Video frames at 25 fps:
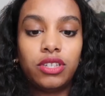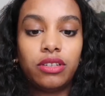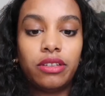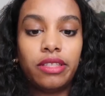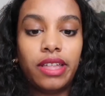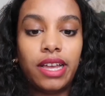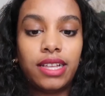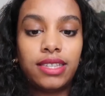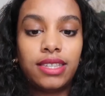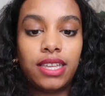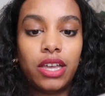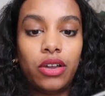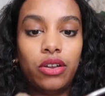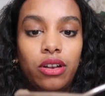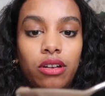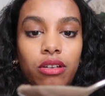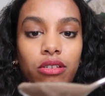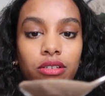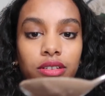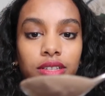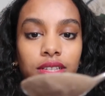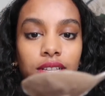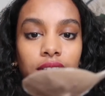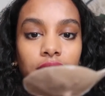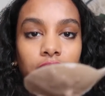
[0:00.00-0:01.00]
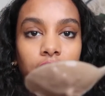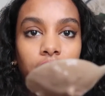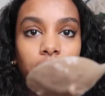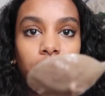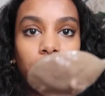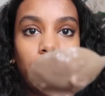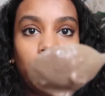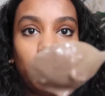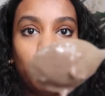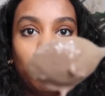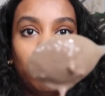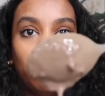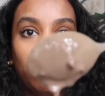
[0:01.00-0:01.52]
So that's how it looks like
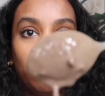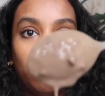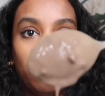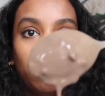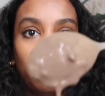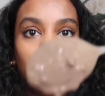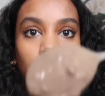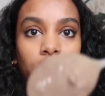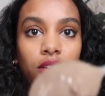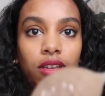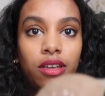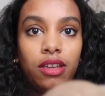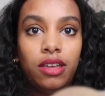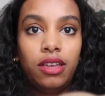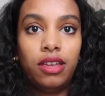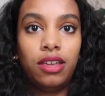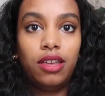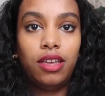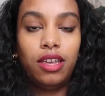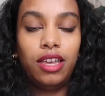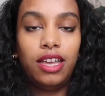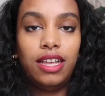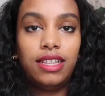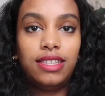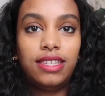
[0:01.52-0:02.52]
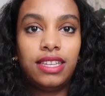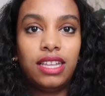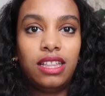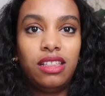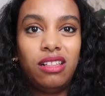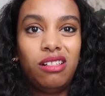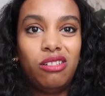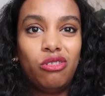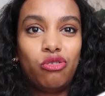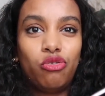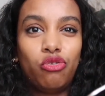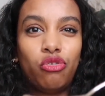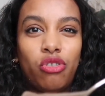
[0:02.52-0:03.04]
now. It's a
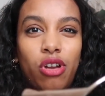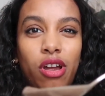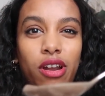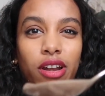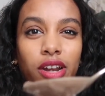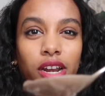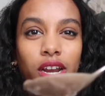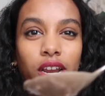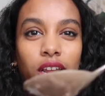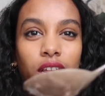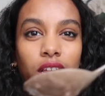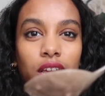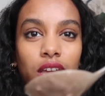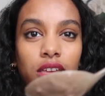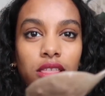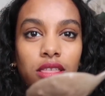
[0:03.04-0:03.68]
little runny.